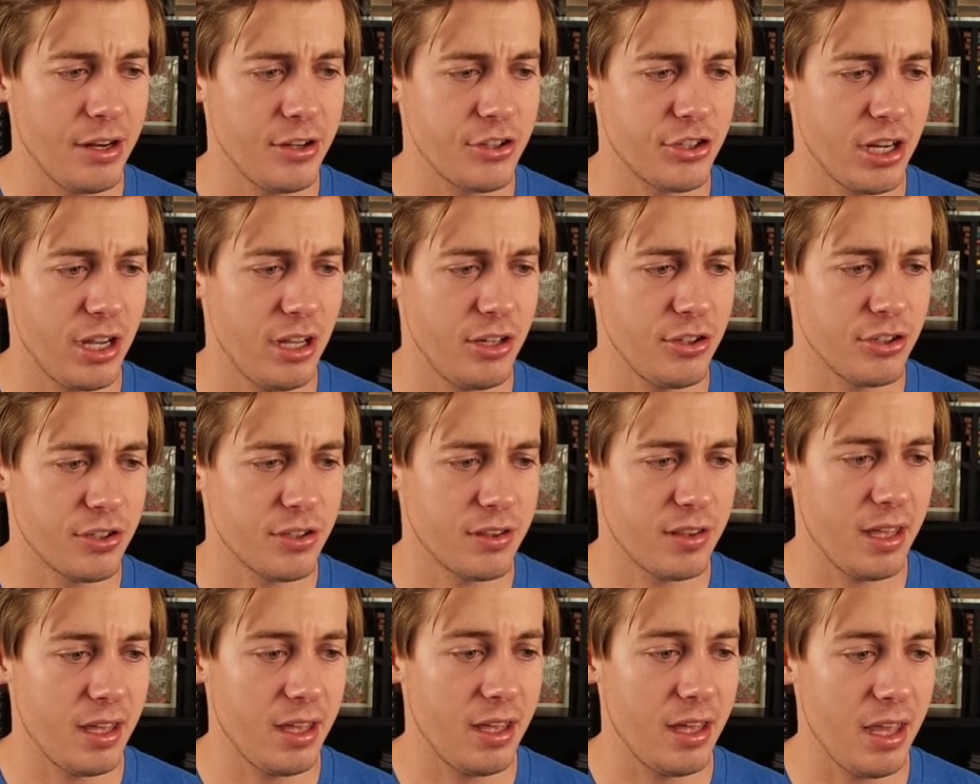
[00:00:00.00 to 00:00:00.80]
I
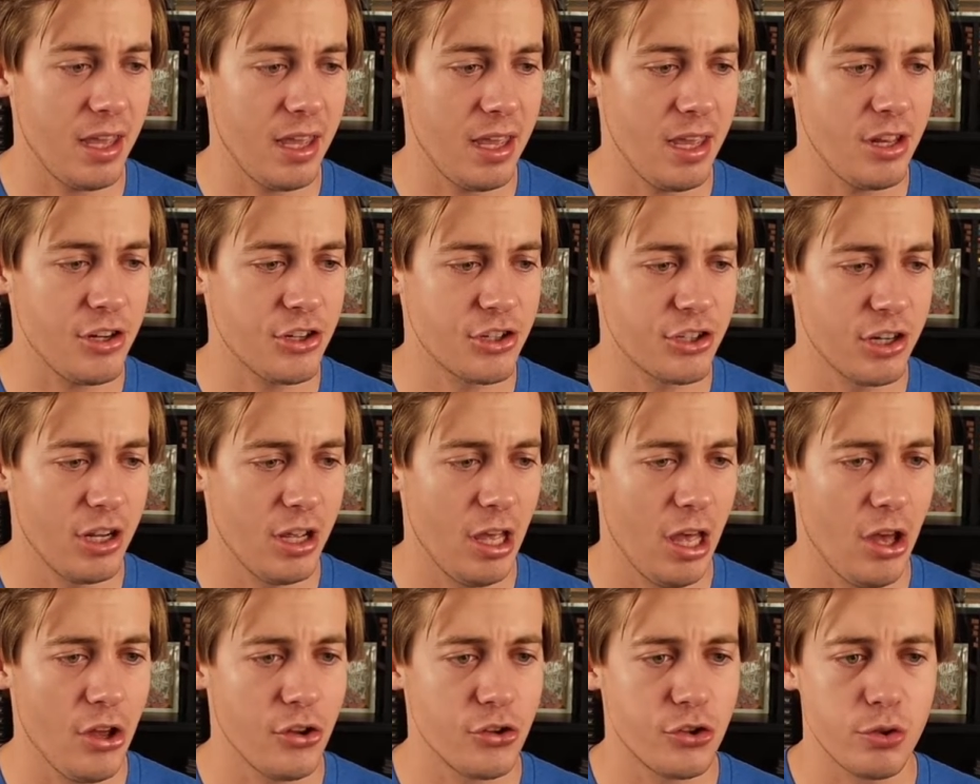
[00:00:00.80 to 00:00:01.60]
changed the
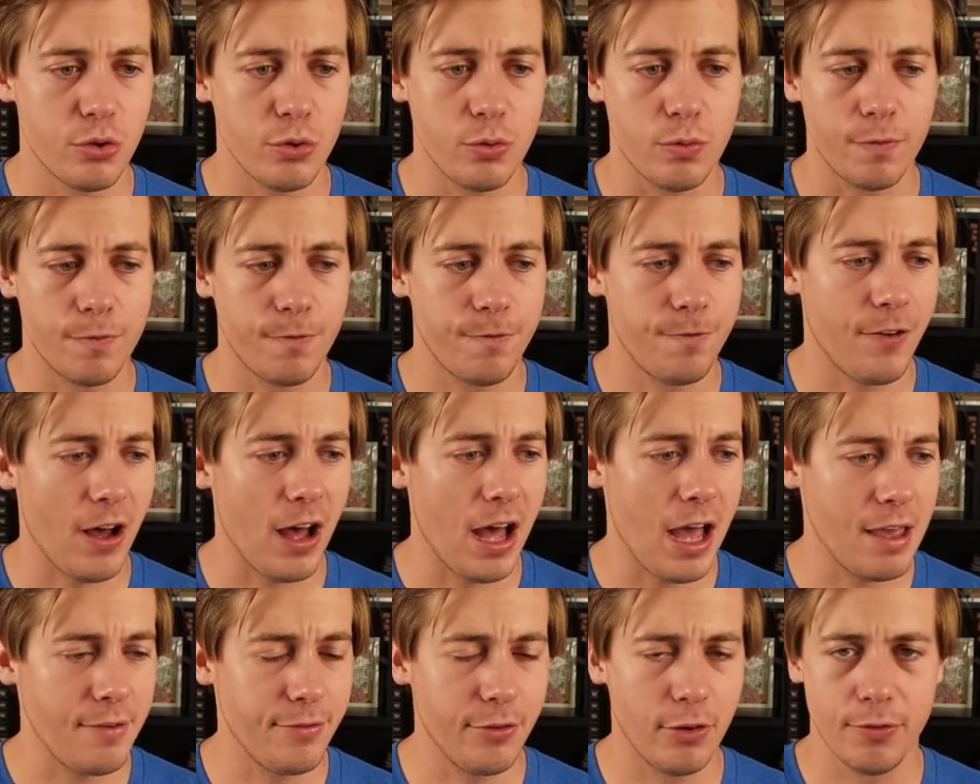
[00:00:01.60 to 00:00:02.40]
age to
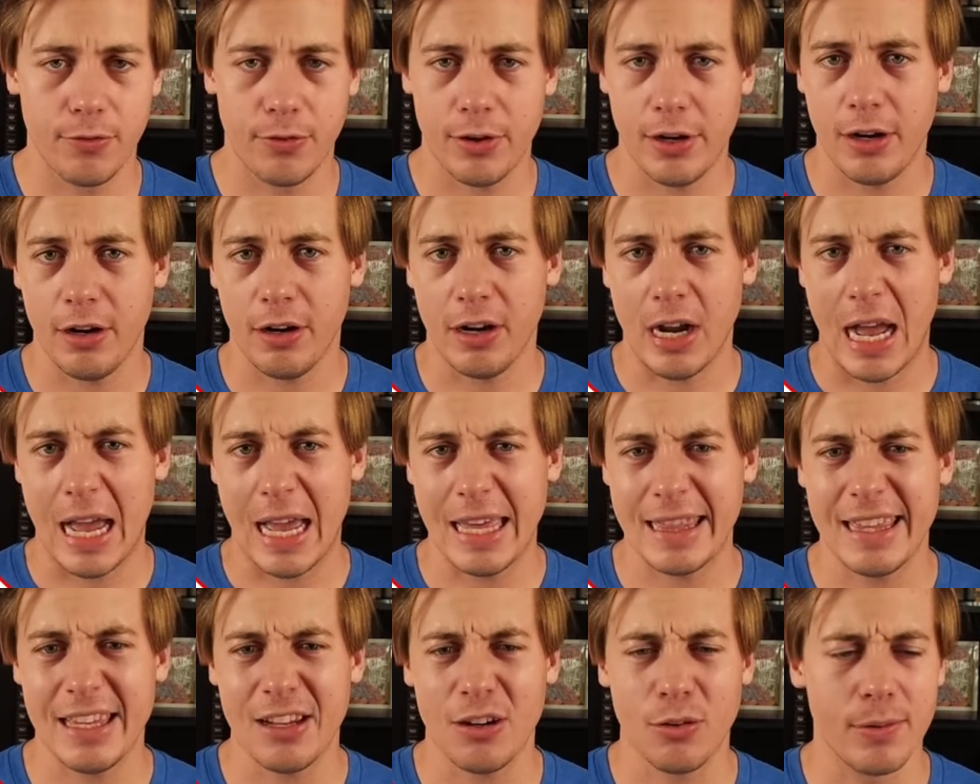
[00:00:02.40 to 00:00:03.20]
five over here.
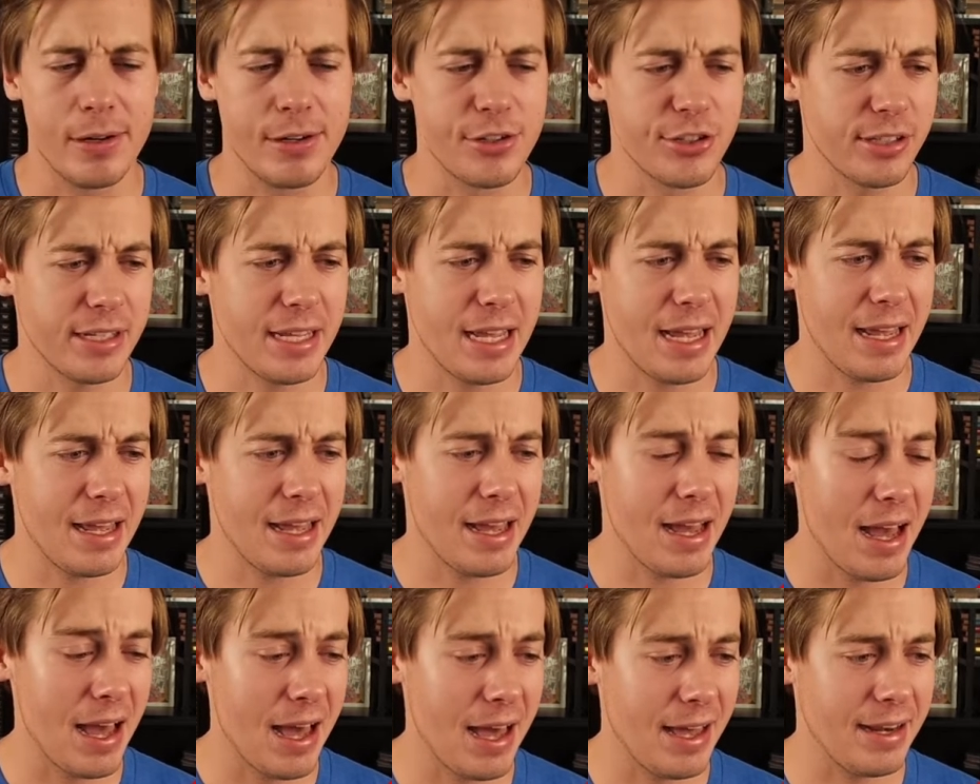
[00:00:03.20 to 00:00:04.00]
I think originally I
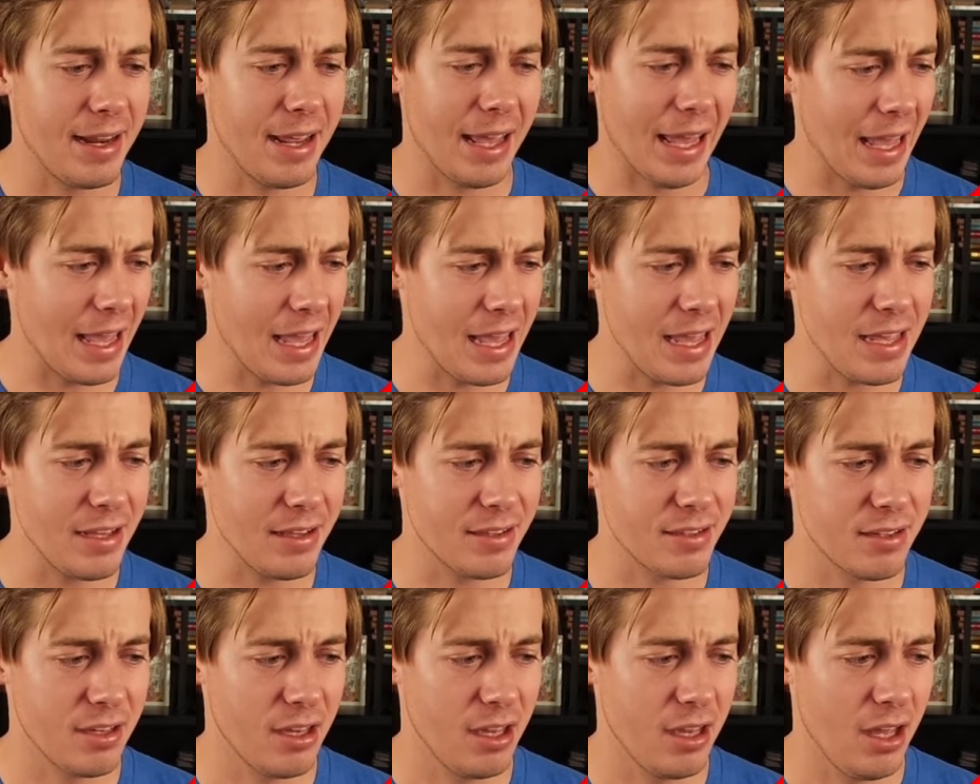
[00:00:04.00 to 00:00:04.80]
had
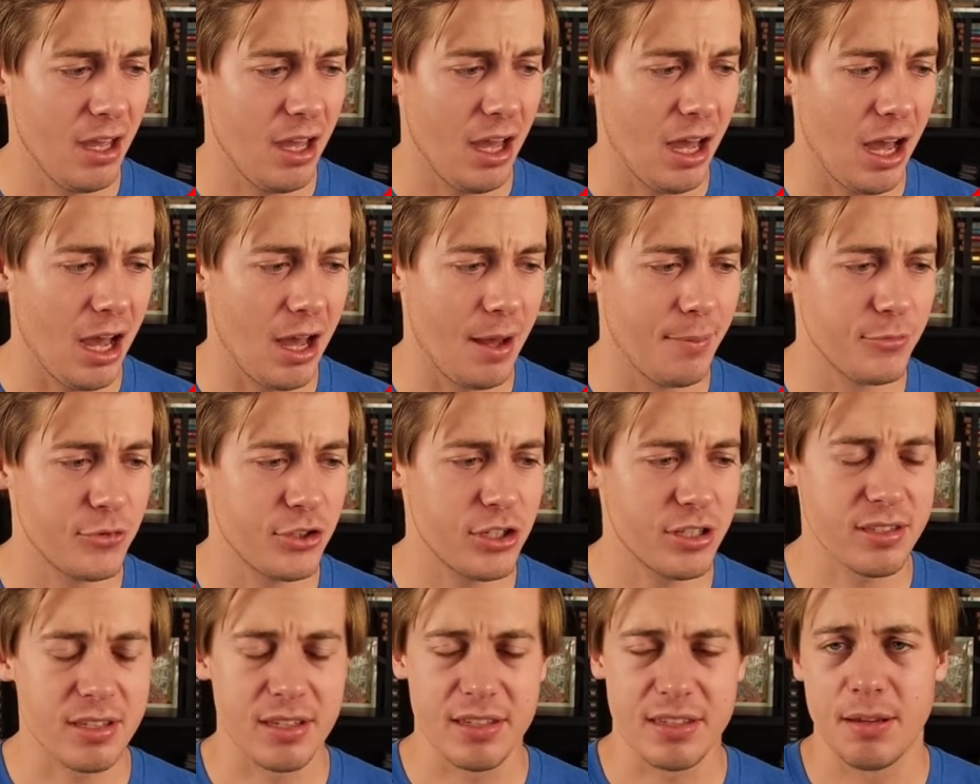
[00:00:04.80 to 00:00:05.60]
eight,
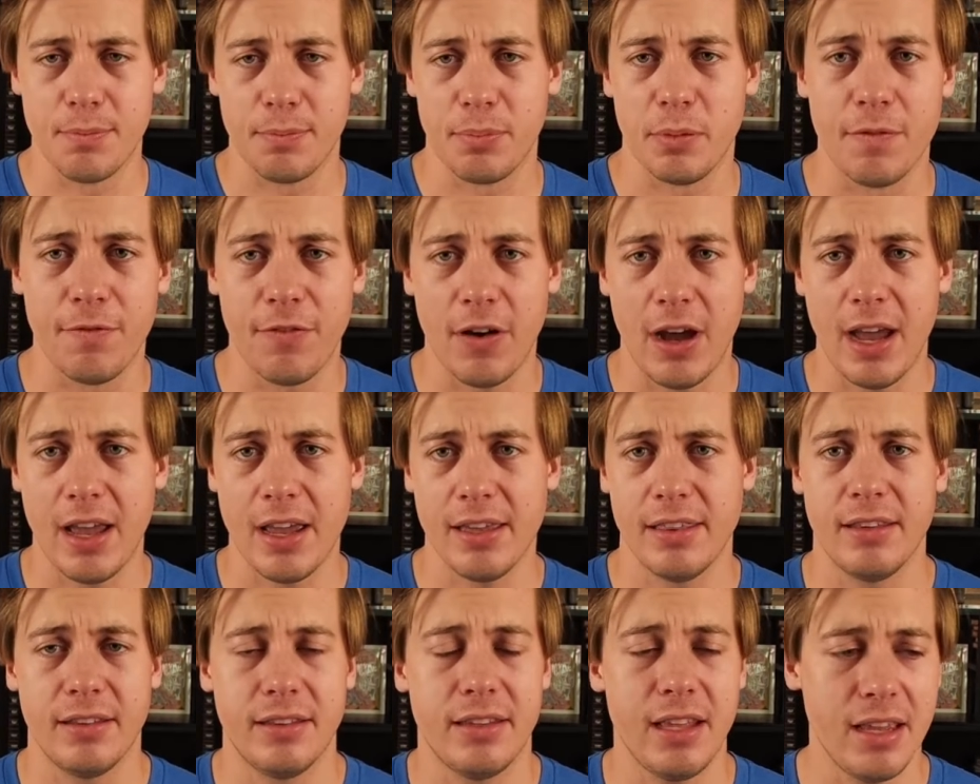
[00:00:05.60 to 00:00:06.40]
um, just to
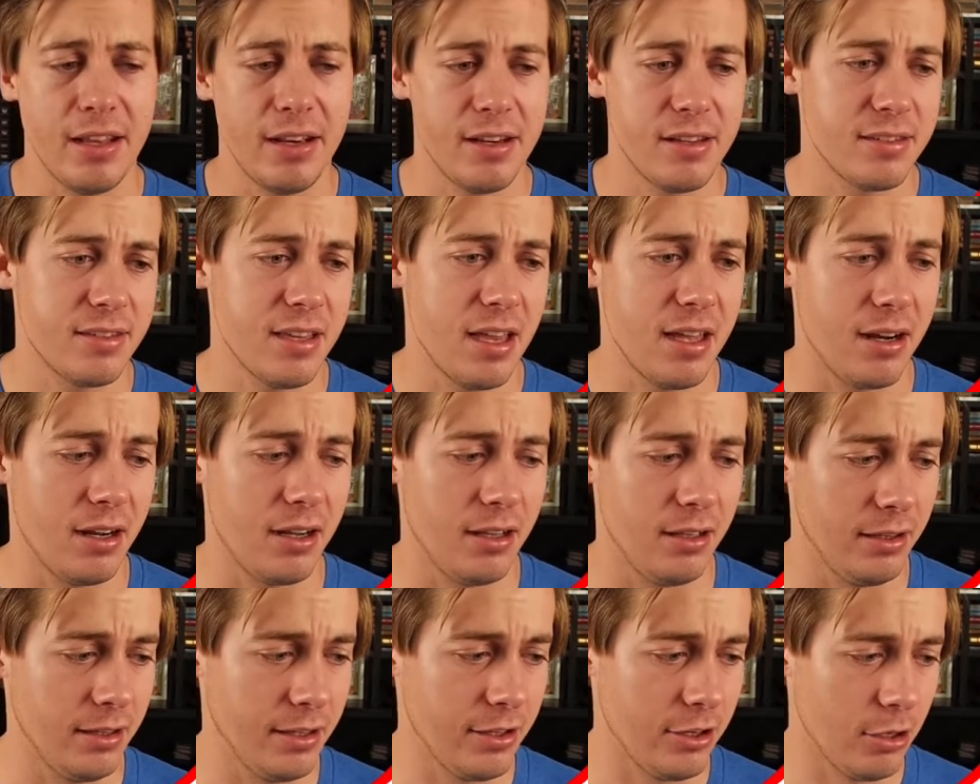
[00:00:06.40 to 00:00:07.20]
simplify the data set
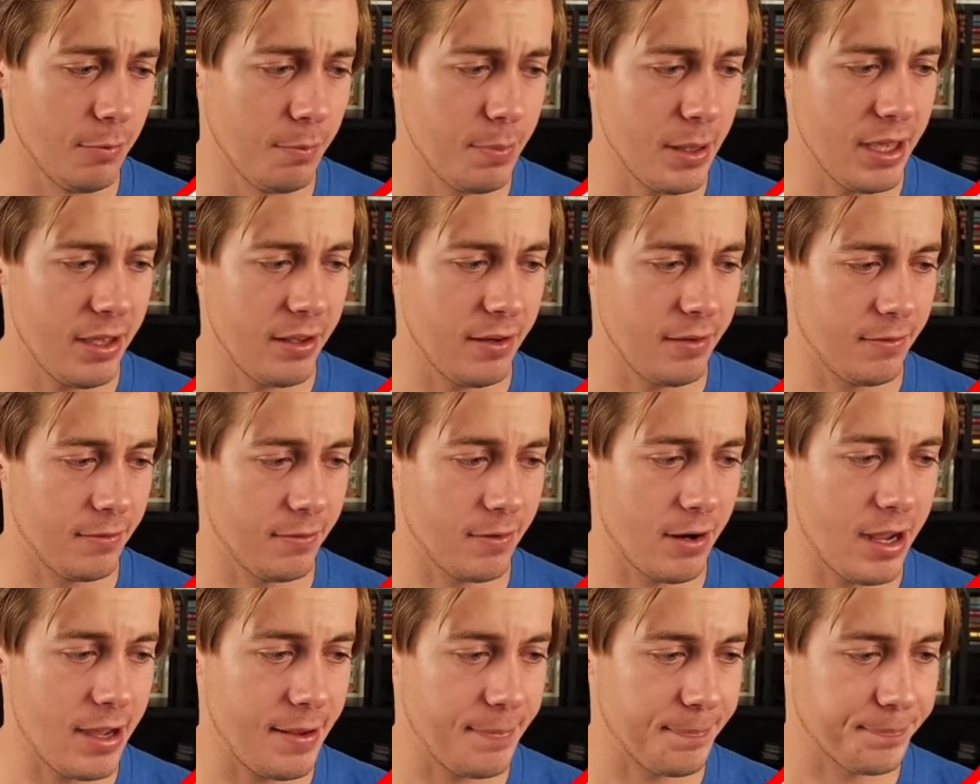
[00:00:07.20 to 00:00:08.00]
a little bit,
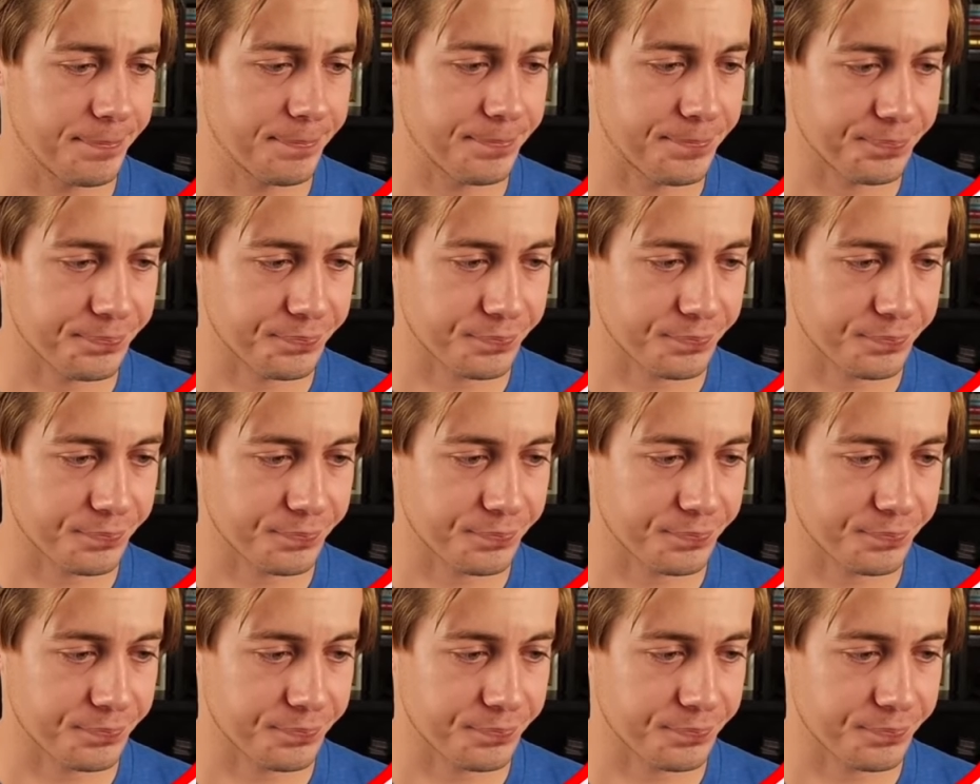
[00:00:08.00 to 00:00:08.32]
right?